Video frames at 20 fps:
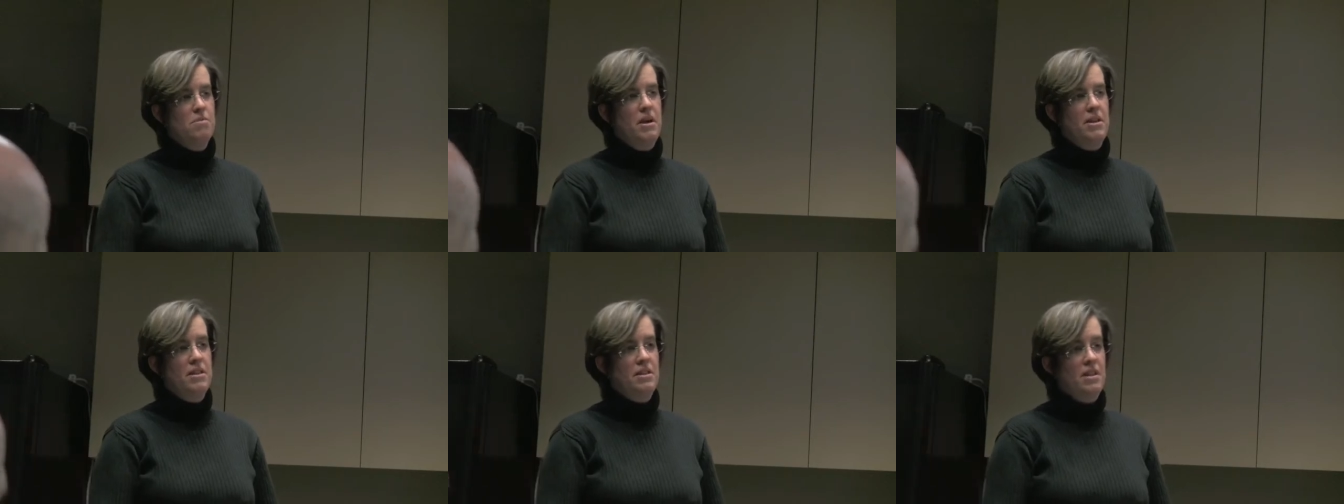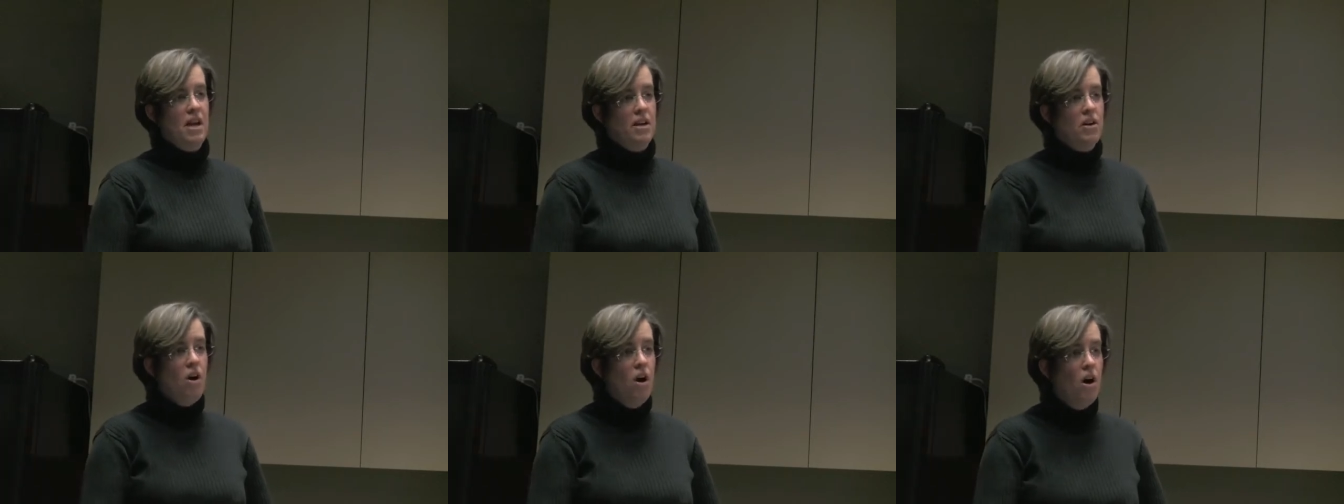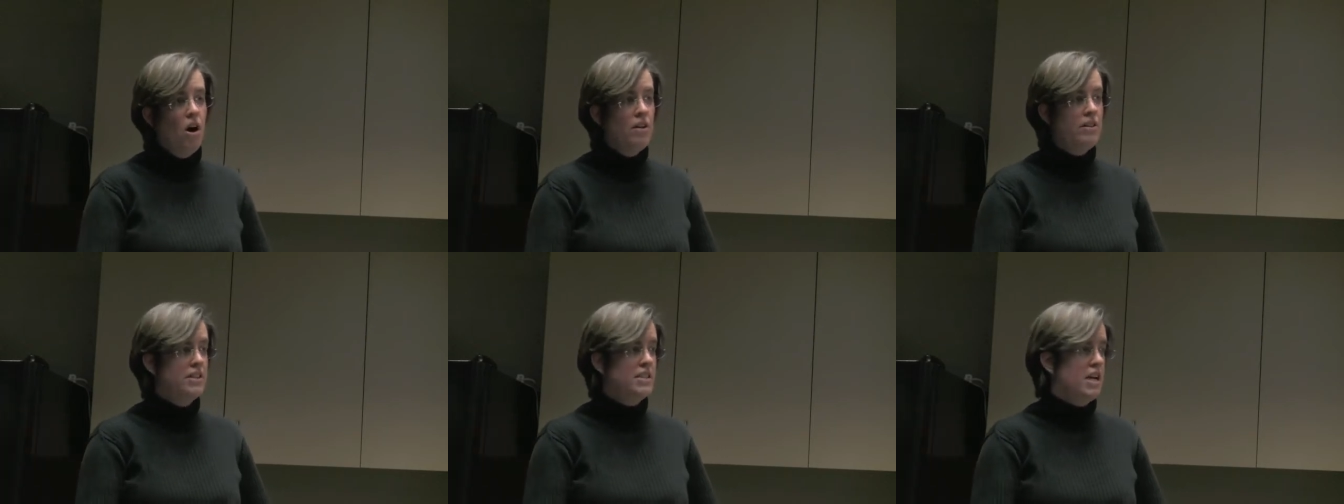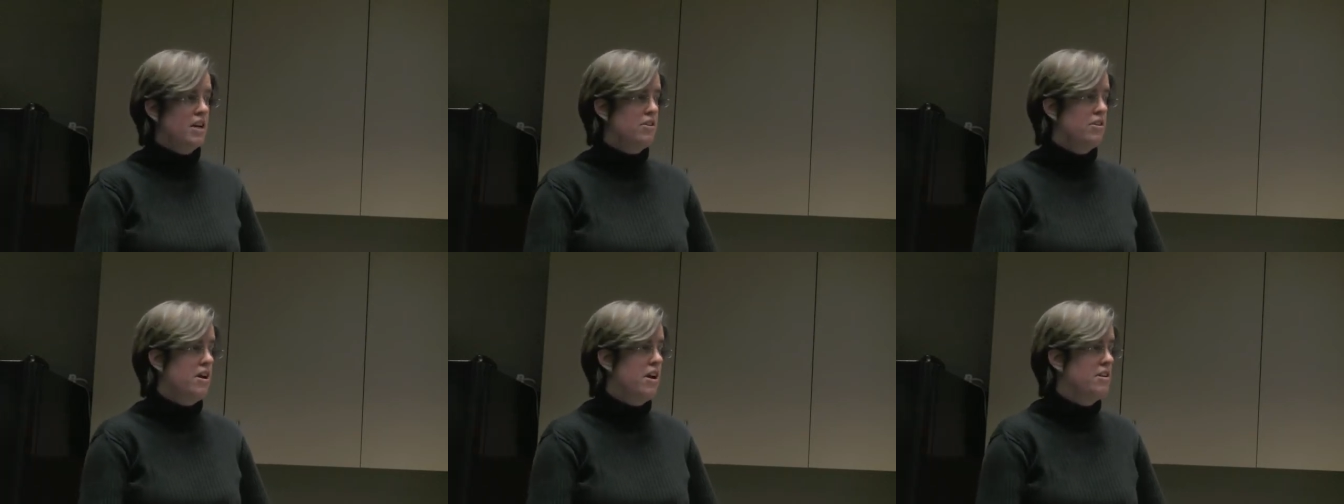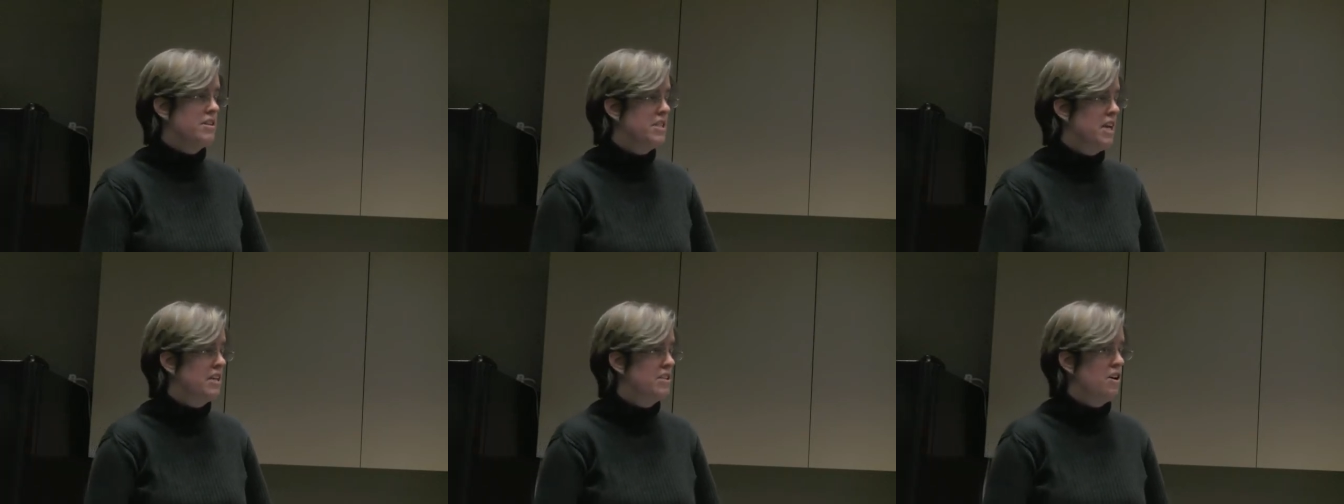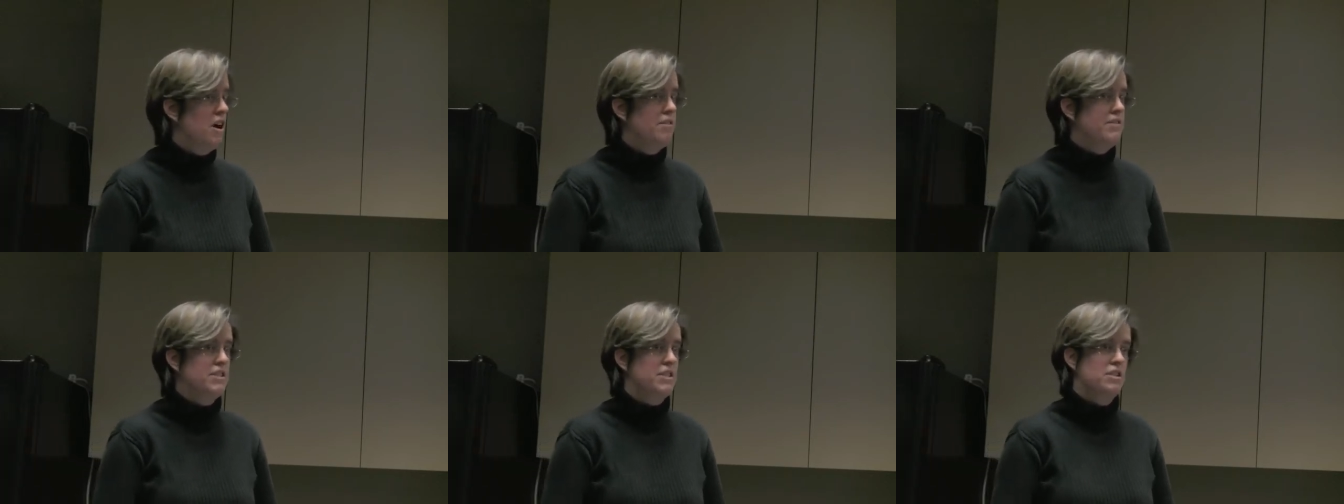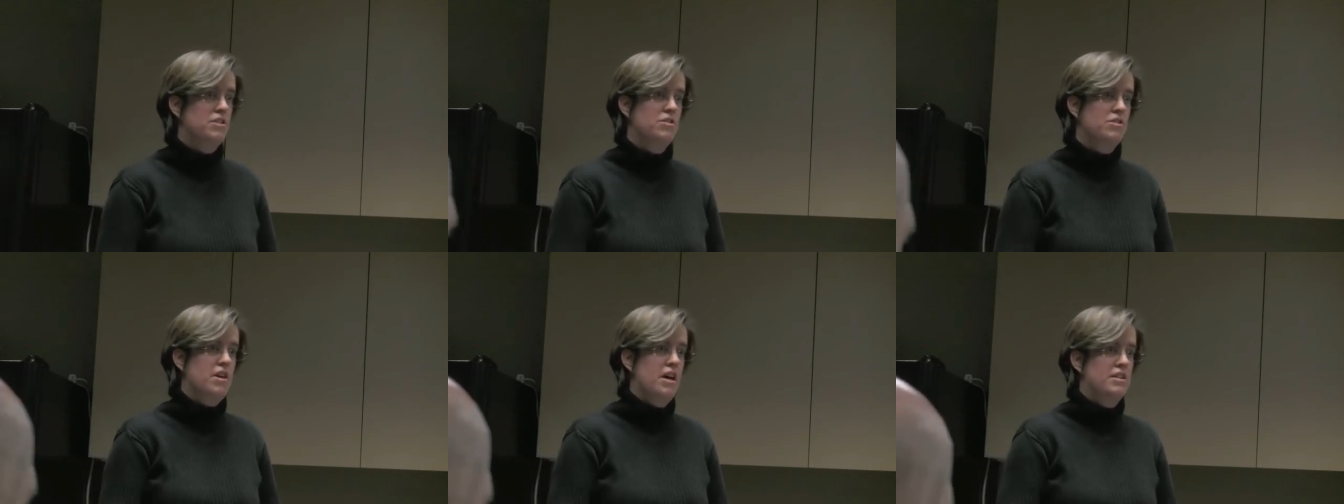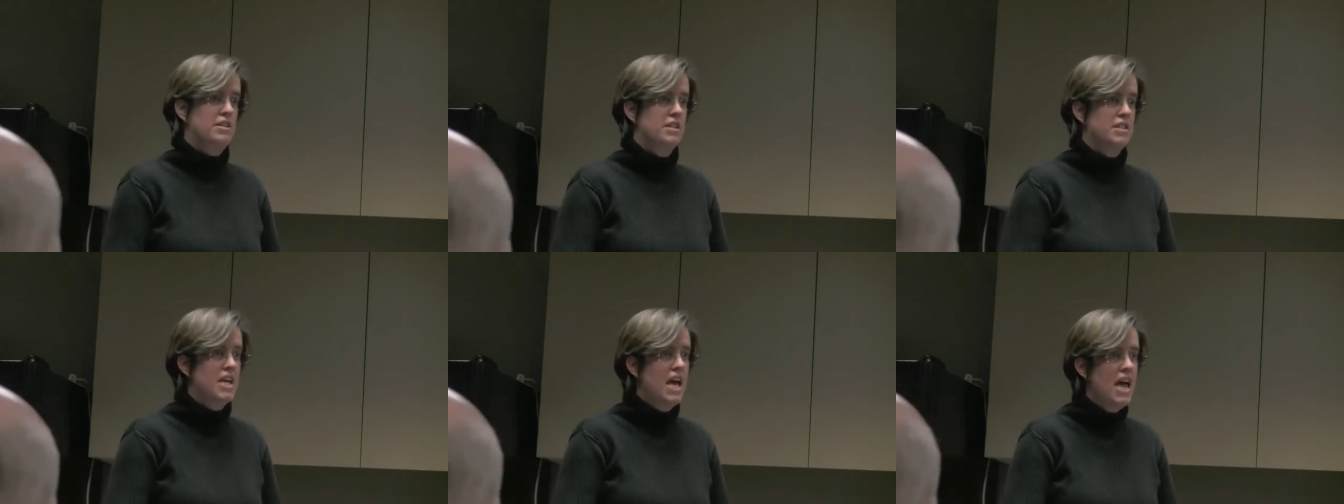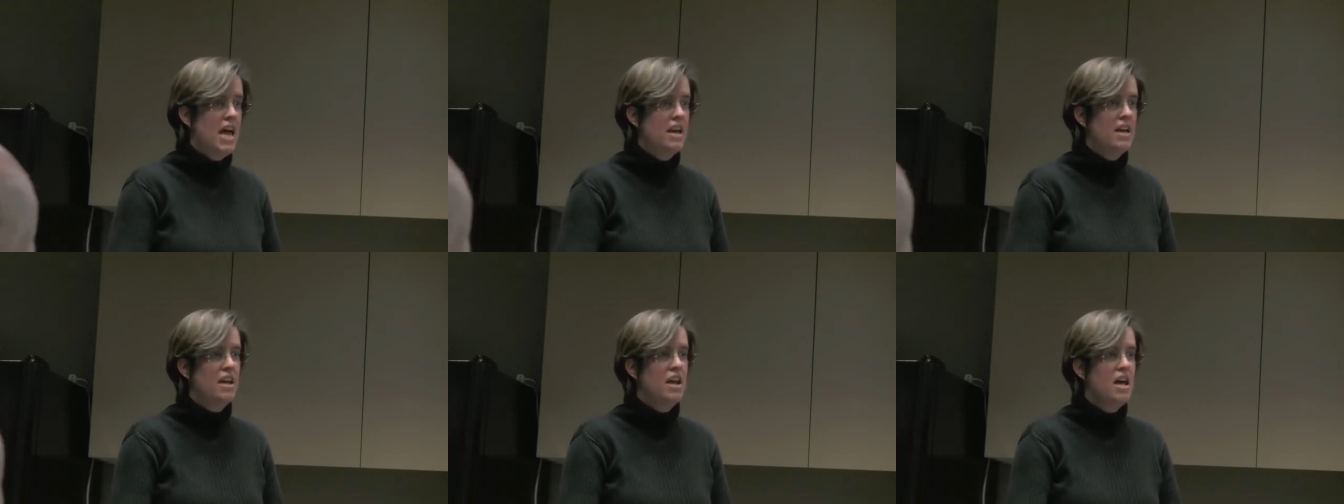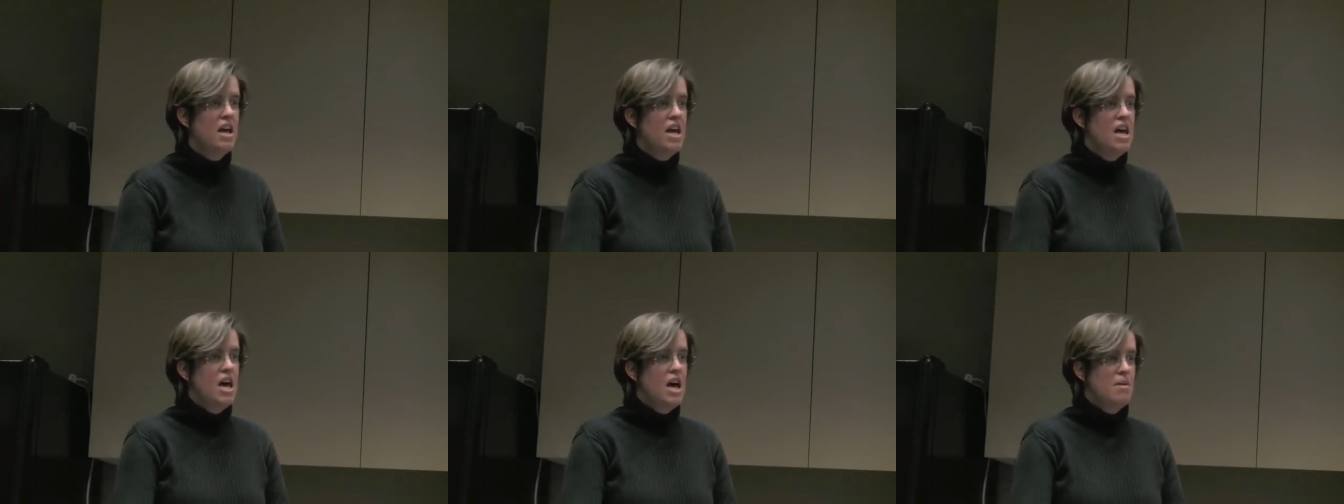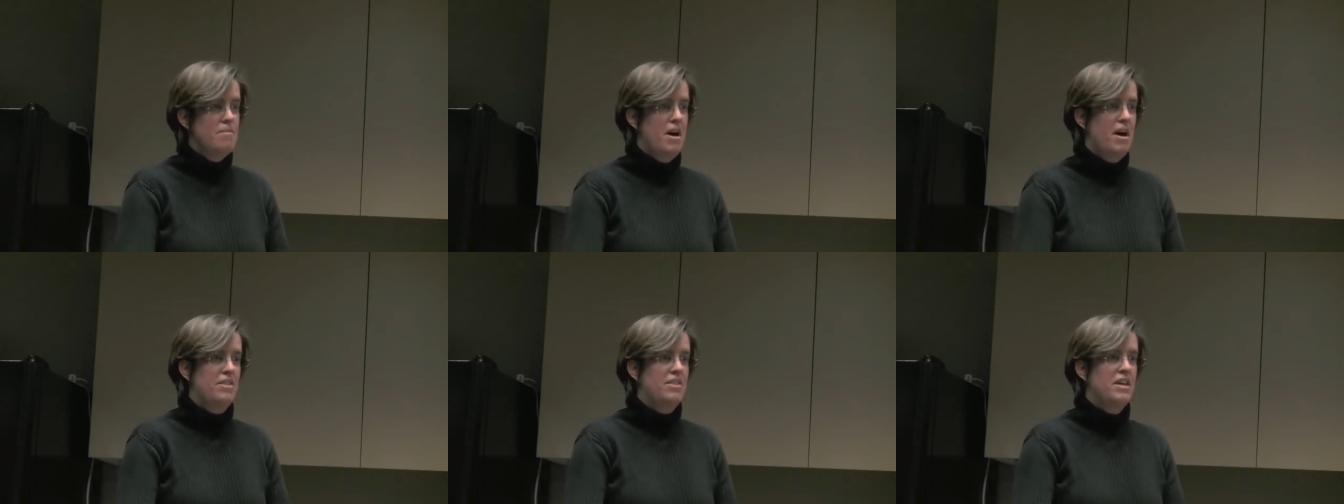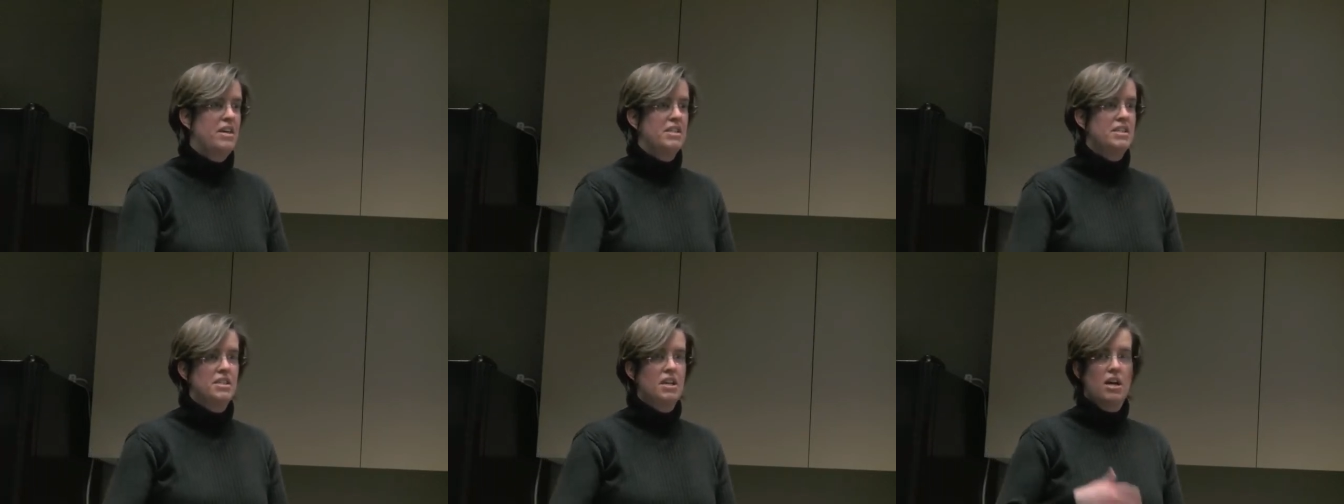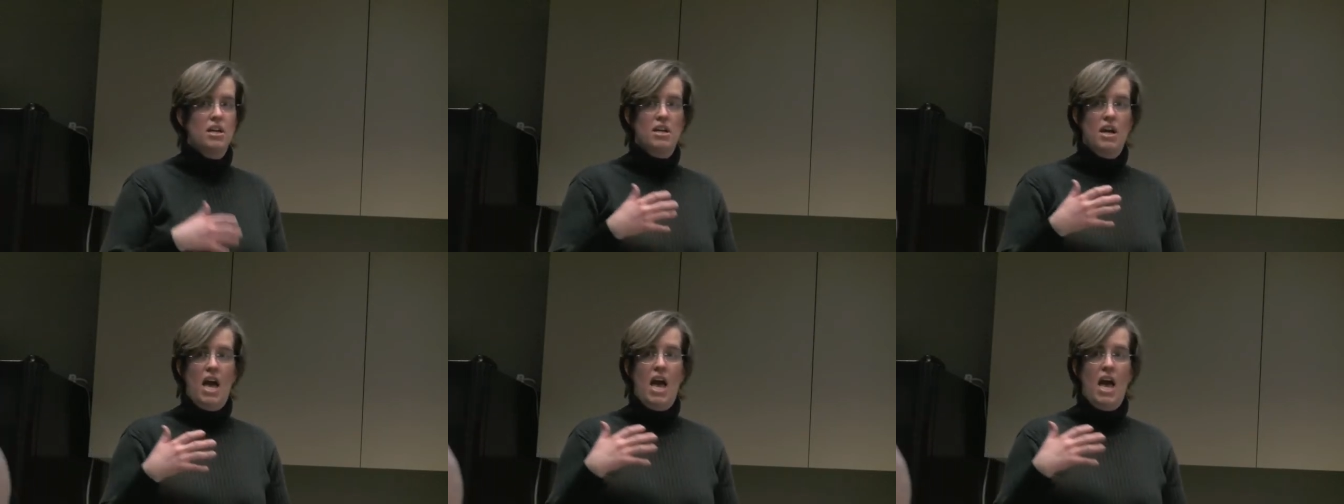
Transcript: about this. I called the Secretary of State's office in two thousand ten about this,